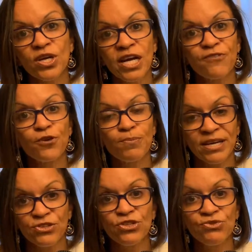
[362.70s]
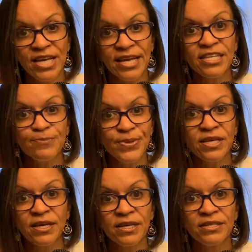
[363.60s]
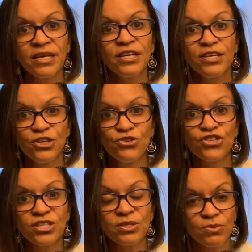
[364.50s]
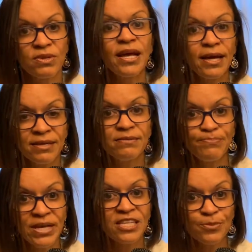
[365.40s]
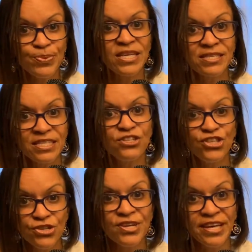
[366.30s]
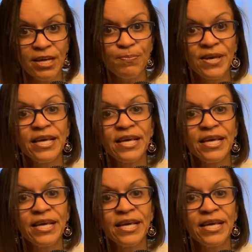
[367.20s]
out for about 2 days because you just had pellets placed into your hip.